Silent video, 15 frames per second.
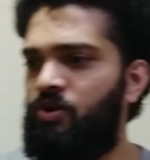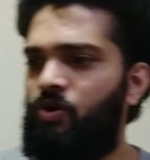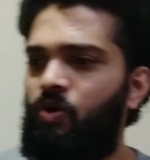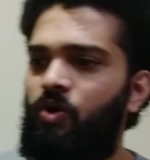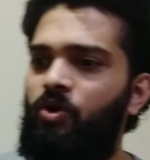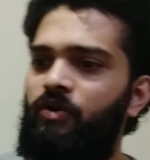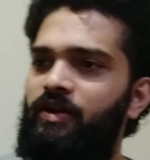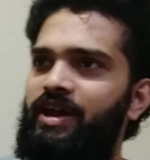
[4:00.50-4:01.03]

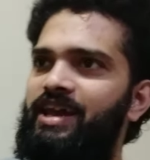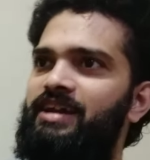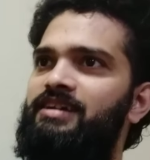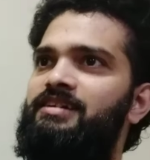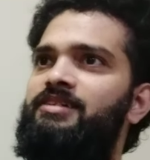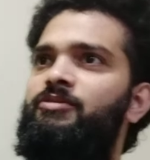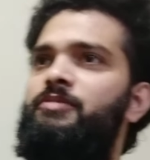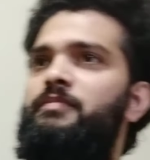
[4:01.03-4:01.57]
or
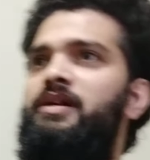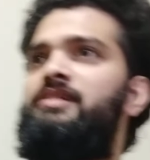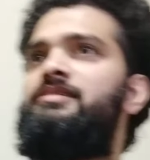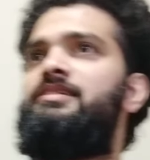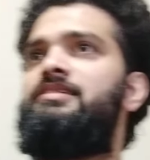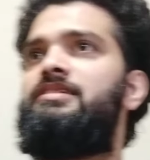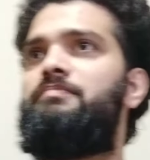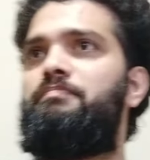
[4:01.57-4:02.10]

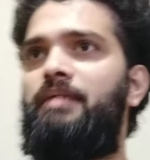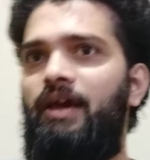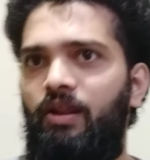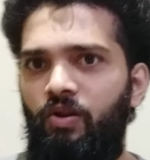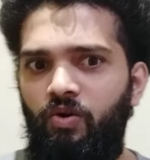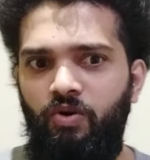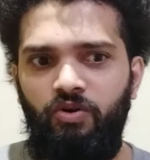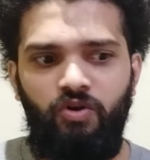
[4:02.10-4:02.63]
incrementing the
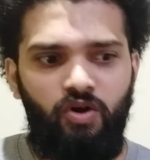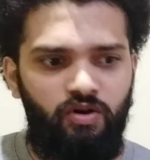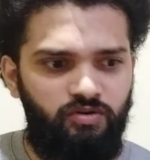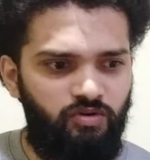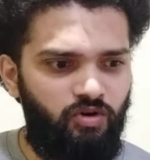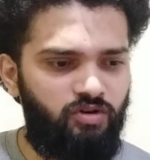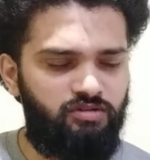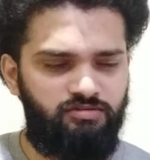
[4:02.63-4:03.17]
payload,
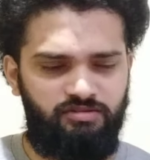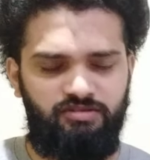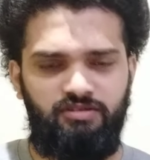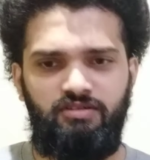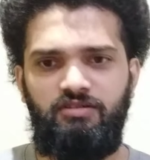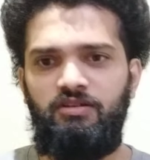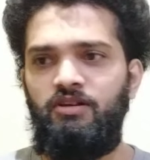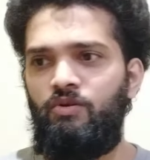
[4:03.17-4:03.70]
or
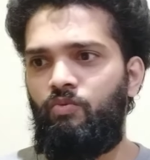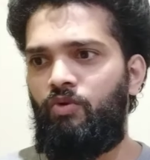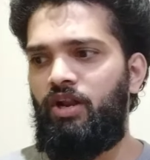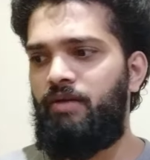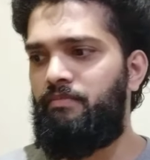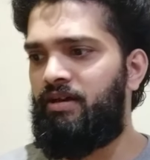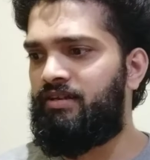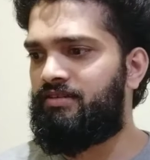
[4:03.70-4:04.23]
what
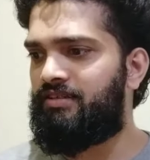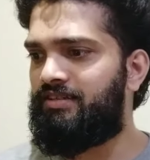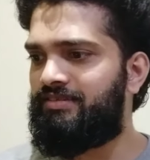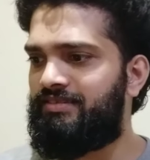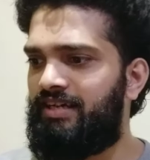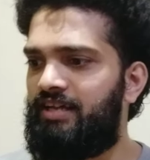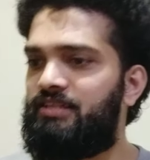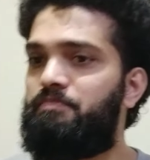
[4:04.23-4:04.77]
I meant is
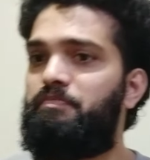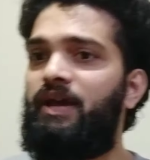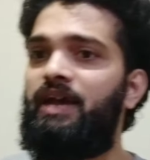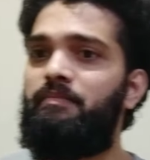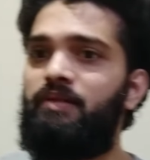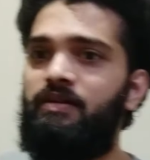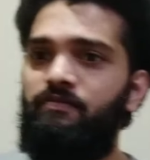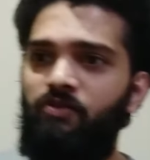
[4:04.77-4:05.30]
that the
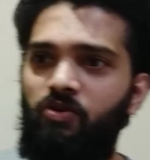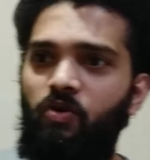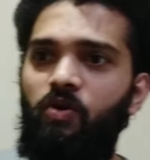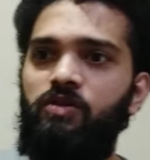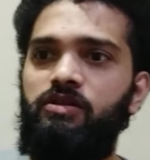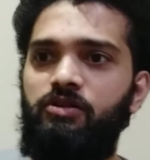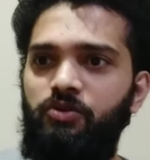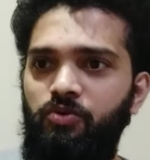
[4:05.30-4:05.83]
payment for
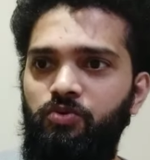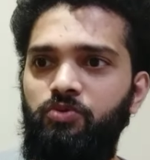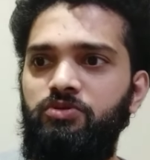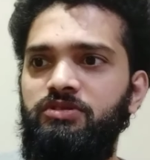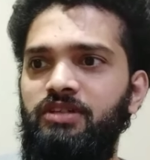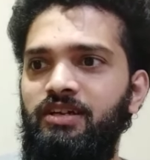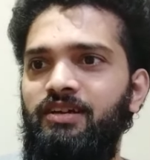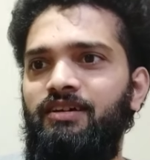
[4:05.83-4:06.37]
all the
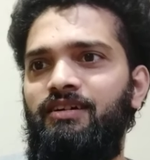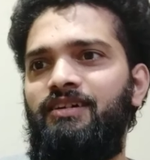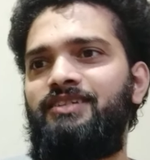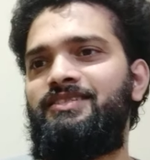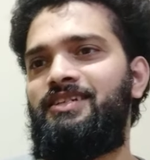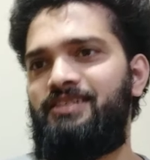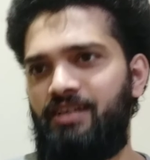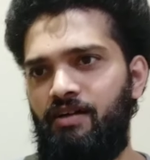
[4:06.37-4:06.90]
crews
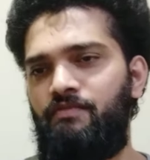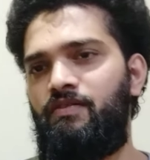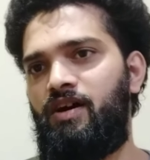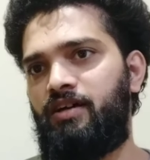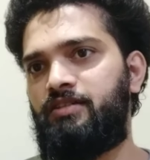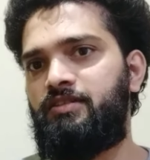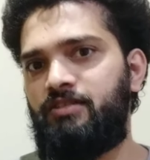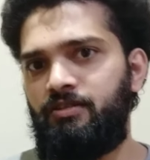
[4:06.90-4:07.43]
is a tough
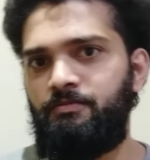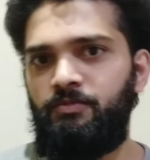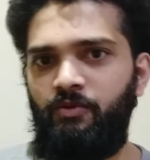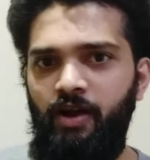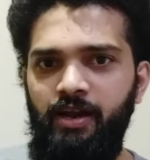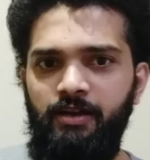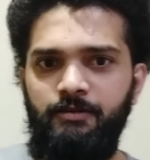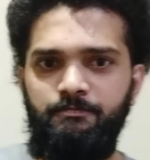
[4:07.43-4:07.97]
ask,
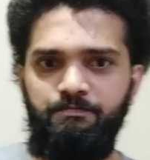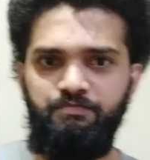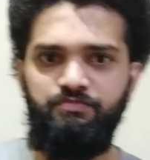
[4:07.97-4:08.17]
right?